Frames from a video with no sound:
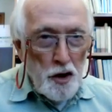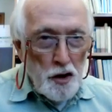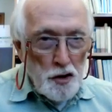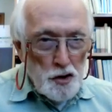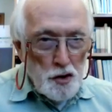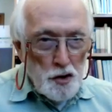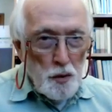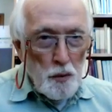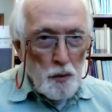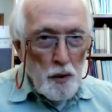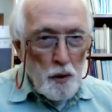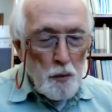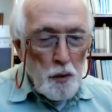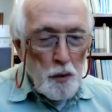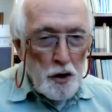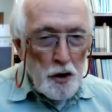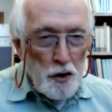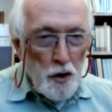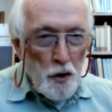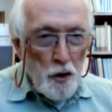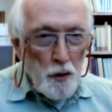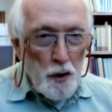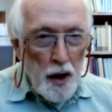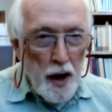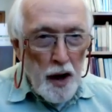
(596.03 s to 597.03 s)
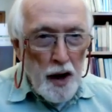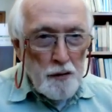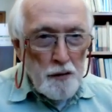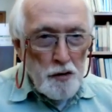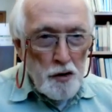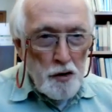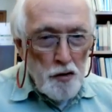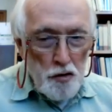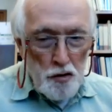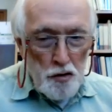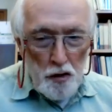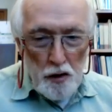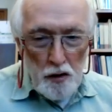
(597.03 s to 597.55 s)
issue, that we don't have
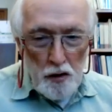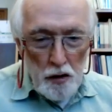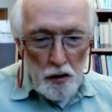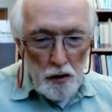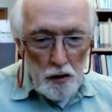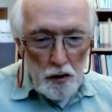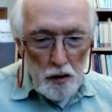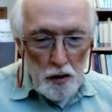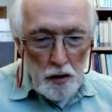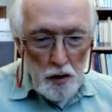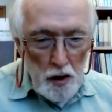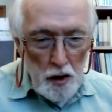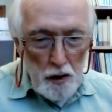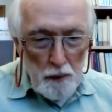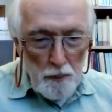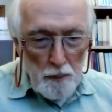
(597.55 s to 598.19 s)
a single